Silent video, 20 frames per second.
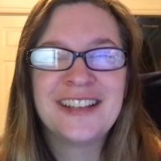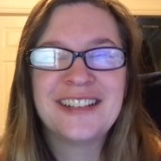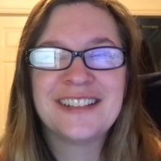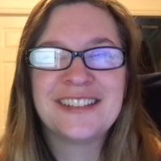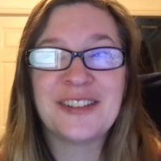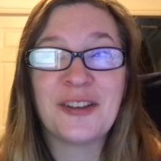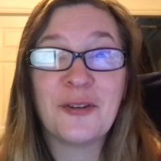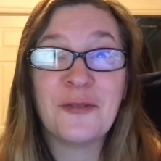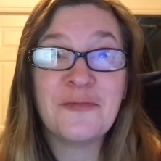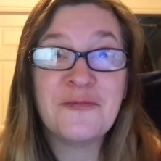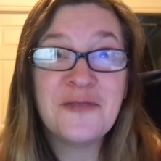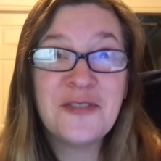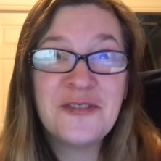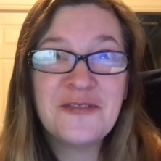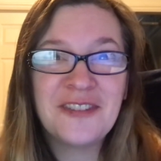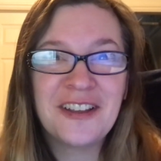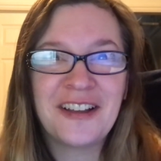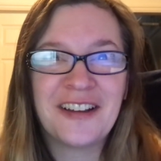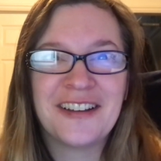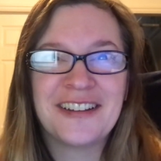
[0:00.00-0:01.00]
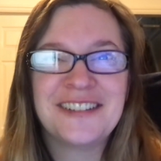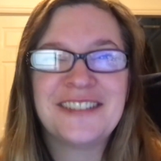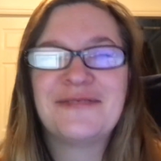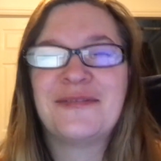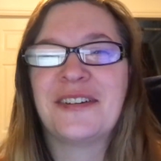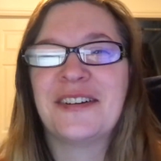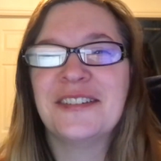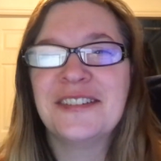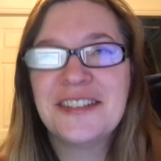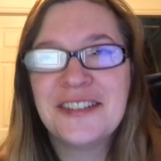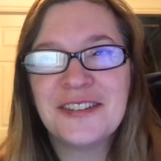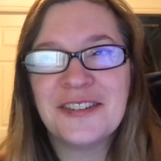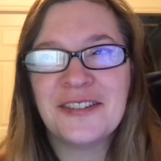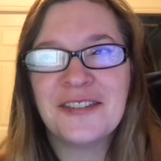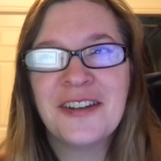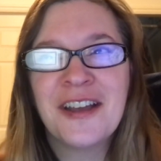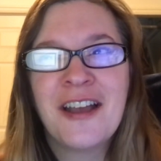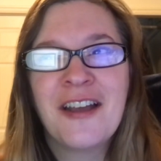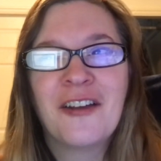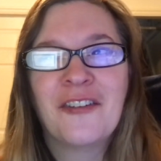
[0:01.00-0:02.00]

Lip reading: So moving on to part 2,